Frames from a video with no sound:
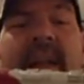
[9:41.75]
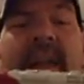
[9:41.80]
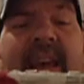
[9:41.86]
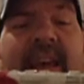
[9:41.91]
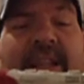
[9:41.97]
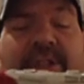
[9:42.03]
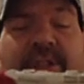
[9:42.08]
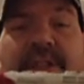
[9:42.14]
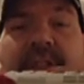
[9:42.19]

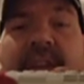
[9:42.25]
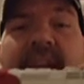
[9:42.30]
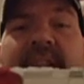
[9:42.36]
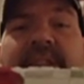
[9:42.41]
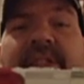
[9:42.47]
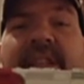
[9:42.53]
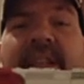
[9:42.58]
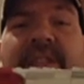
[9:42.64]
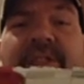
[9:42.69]
It's
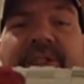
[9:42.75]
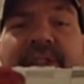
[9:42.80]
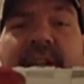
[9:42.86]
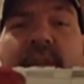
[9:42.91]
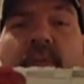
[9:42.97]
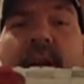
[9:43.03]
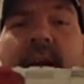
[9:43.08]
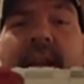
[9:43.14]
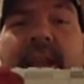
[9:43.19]
DCC
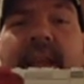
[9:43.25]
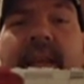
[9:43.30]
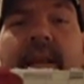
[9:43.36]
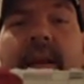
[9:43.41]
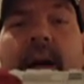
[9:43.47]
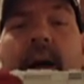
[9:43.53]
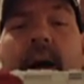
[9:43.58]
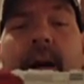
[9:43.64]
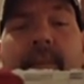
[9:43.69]
ready.
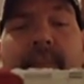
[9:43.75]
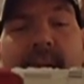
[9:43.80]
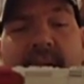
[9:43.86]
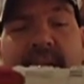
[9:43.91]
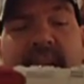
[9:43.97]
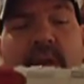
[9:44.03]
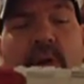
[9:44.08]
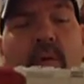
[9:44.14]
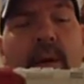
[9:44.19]

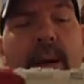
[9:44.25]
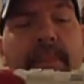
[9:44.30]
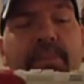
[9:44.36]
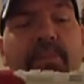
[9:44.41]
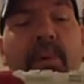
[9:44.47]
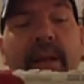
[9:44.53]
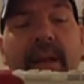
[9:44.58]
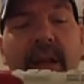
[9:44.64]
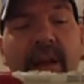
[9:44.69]
Not equipped,
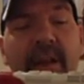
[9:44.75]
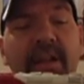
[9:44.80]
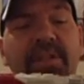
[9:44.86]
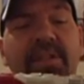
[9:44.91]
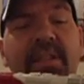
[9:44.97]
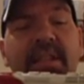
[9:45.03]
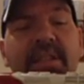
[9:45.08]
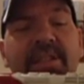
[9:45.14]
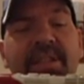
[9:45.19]
but it is
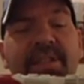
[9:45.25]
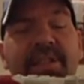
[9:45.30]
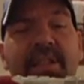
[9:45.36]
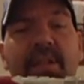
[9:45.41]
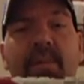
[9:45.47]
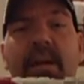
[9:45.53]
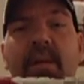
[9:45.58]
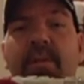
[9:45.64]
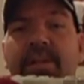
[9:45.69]

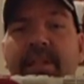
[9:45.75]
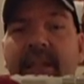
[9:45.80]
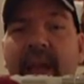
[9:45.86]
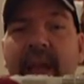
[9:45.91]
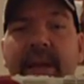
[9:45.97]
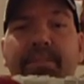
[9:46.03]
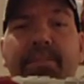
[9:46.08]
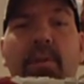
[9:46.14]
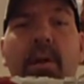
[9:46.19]
DCC ready with the
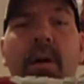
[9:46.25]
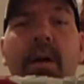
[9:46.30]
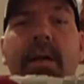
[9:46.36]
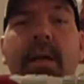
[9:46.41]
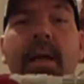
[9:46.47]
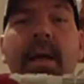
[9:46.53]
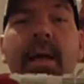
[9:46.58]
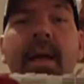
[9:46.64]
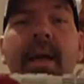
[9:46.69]
8-plug
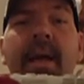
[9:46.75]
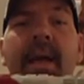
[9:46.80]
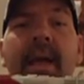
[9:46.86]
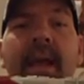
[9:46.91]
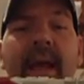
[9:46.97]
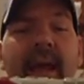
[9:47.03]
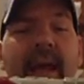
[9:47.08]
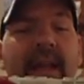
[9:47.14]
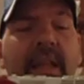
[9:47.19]

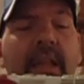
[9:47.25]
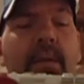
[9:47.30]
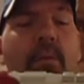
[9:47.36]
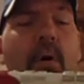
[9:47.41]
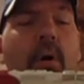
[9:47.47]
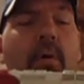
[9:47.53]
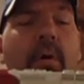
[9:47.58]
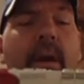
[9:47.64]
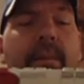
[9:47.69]
and
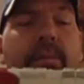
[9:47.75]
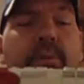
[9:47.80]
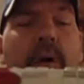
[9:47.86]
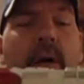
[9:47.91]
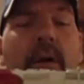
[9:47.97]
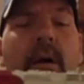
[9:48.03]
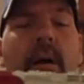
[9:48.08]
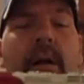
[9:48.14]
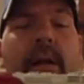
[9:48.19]
MRA
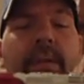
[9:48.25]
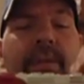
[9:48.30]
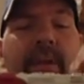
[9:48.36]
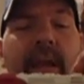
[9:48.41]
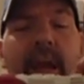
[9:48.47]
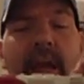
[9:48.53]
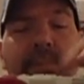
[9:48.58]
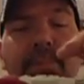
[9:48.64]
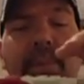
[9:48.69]
plug on it, the
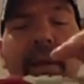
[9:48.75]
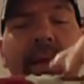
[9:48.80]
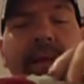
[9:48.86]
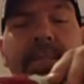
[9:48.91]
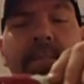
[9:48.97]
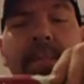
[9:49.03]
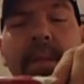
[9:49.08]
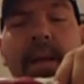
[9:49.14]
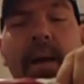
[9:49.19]
8-pin.
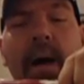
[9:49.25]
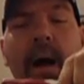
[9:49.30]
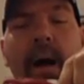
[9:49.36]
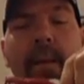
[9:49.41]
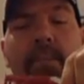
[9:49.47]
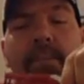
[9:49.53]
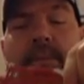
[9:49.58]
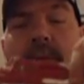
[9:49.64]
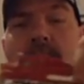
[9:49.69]

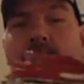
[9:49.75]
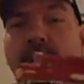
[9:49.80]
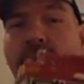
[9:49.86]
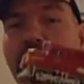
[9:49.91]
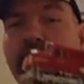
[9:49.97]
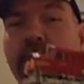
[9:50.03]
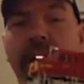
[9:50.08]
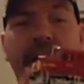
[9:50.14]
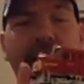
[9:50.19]

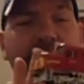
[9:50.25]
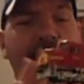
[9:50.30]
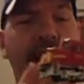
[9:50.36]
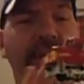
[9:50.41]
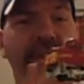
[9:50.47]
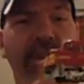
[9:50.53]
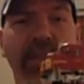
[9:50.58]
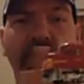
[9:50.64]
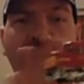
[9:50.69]
Good looking
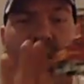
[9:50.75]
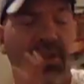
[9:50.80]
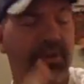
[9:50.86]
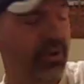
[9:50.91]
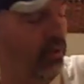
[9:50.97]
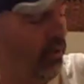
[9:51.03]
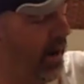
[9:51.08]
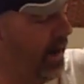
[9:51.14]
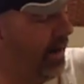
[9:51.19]
engine, does
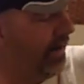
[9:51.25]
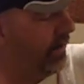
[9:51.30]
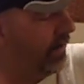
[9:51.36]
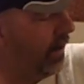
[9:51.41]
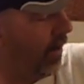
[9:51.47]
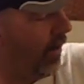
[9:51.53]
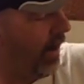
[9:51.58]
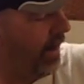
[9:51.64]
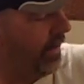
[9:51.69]
great.
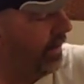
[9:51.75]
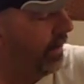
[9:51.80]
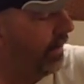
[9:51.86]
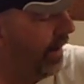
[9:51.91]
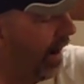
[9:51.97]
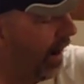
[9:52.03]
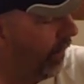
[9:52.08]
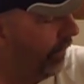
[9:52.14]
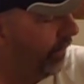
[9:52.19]
All right,
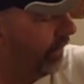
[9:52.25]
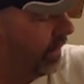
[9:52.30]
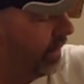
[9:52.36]
now